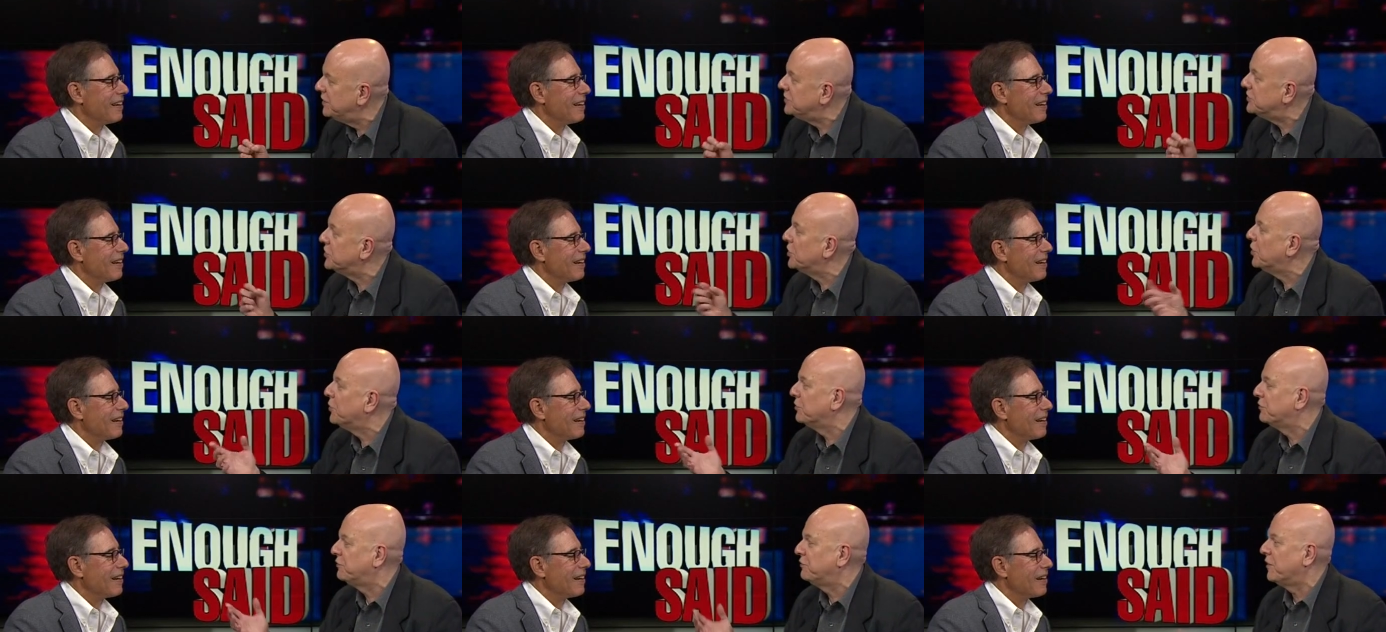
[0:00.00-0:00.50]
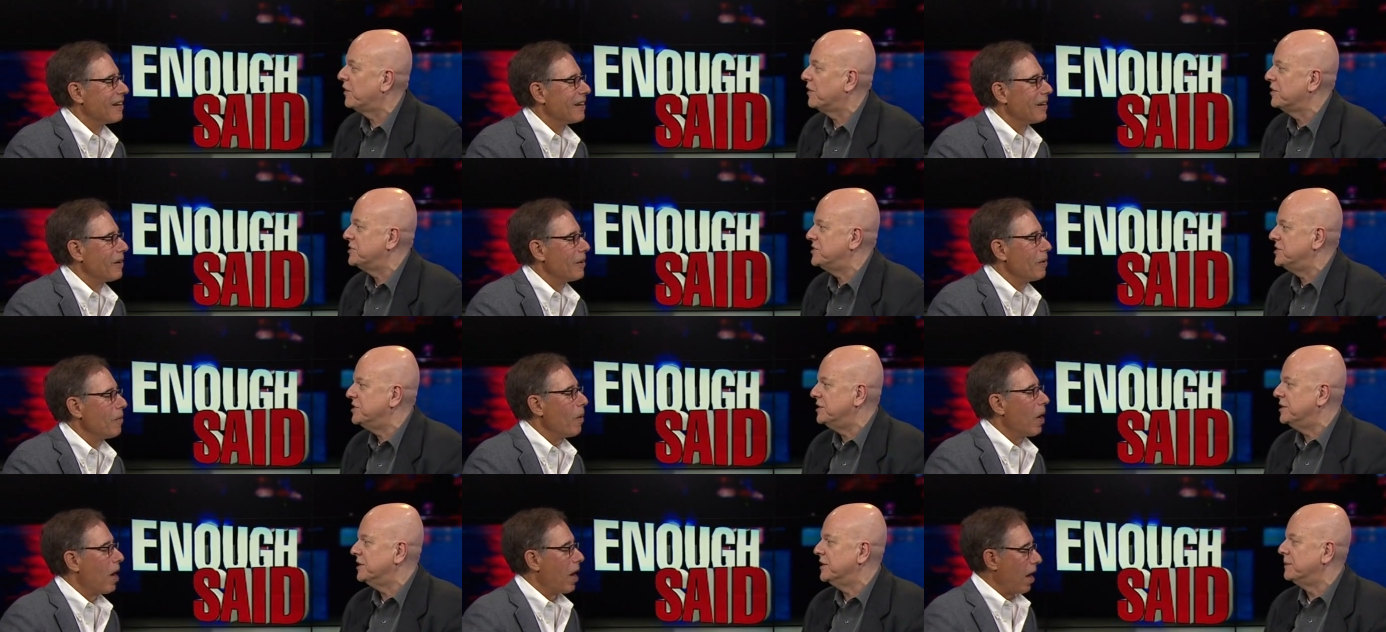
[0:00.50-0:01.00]
Speaker 1: to go as far as
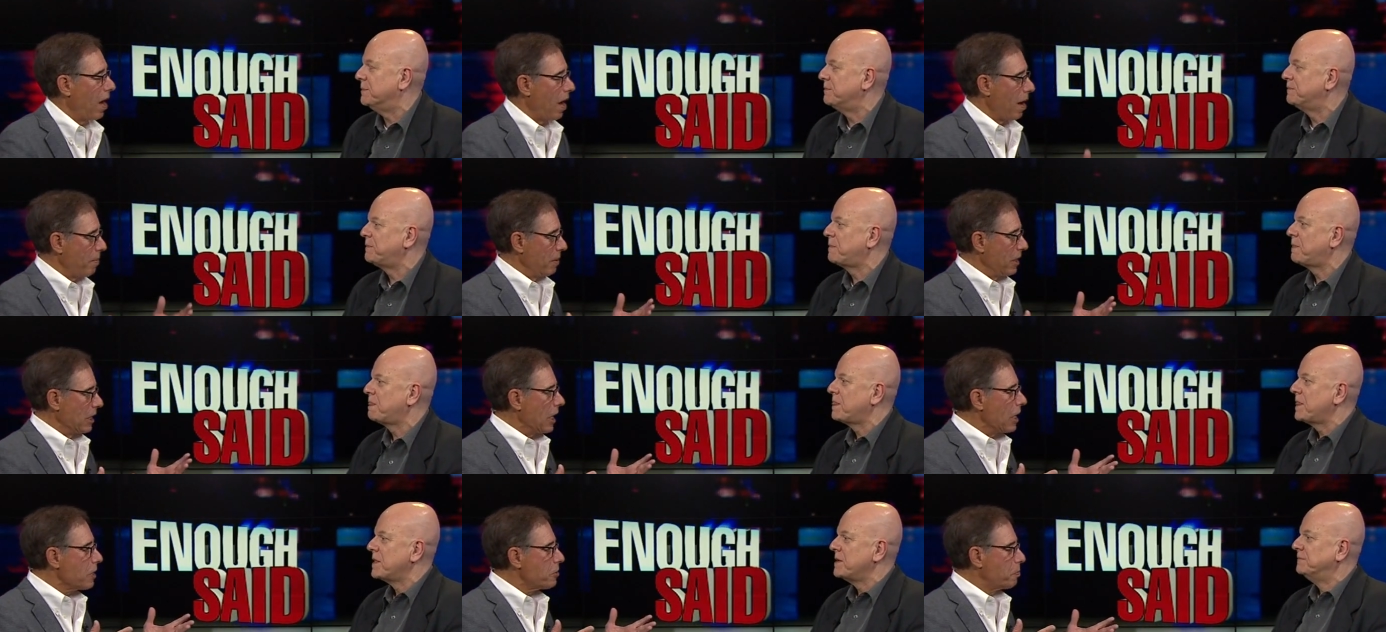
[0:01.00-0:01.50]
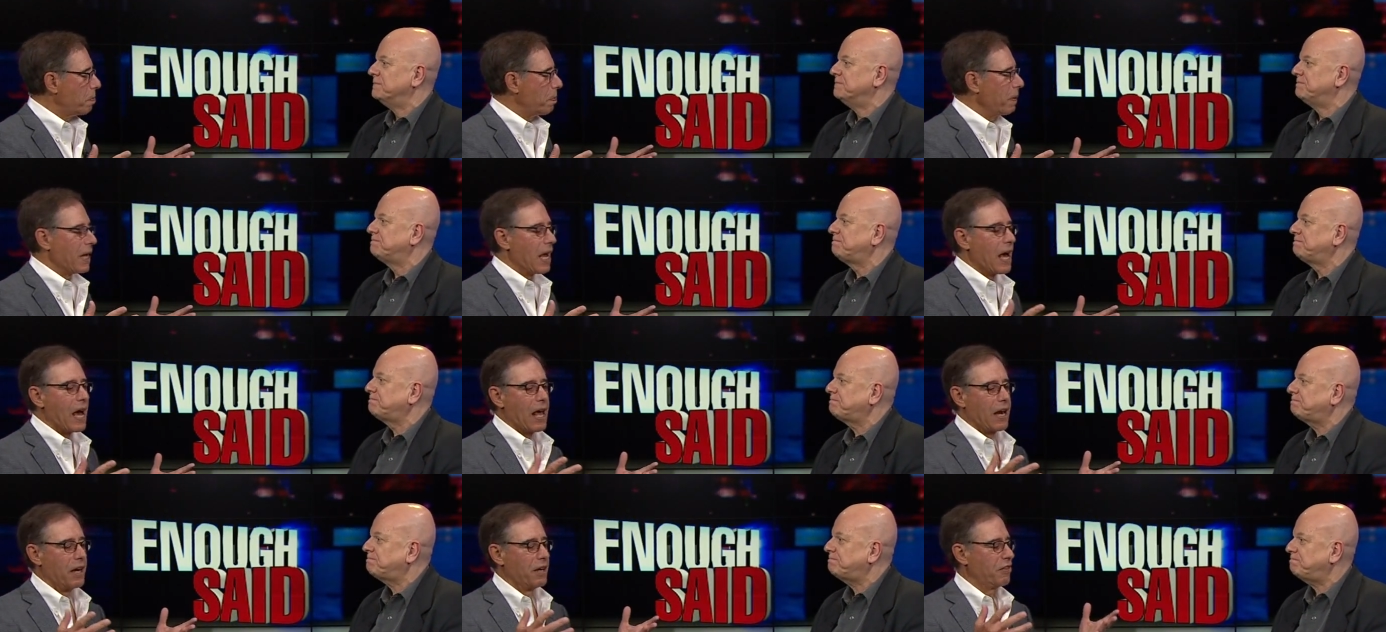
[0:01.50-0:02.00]
she well,
Speaker 2: did. I mean, let's be
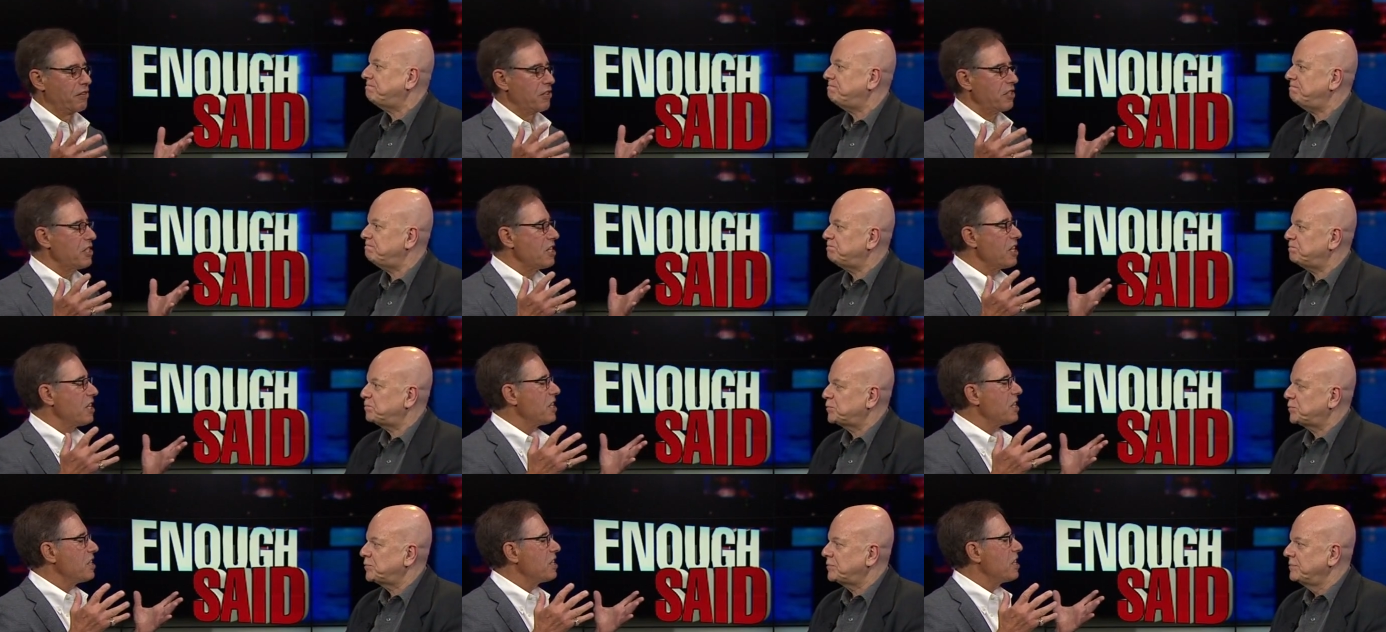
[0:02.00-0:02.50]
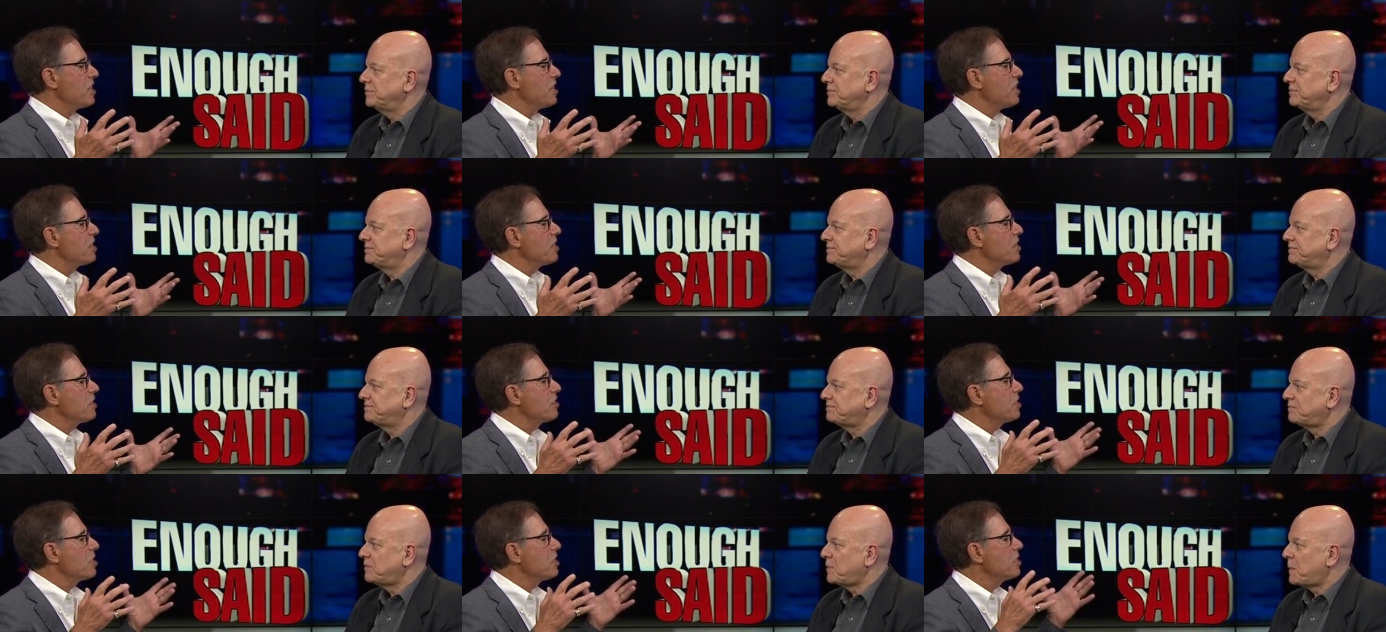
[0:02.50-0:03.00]
honest. Th- th-
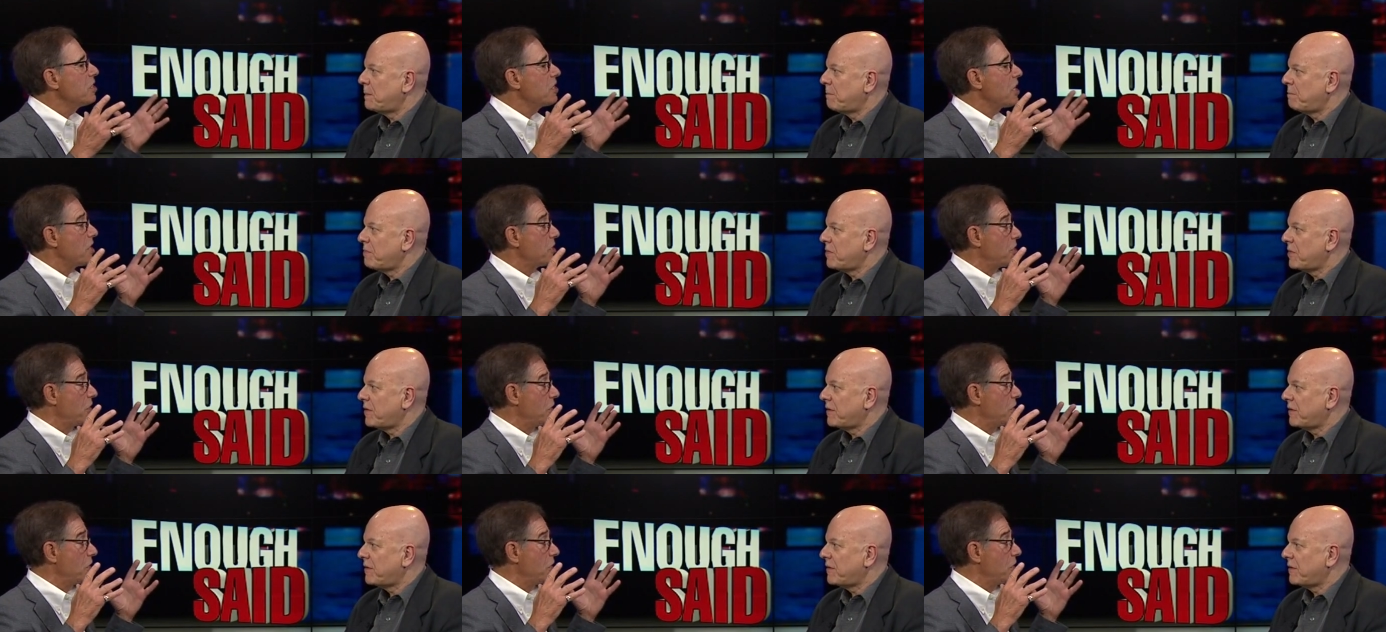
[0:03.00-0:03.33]
this is as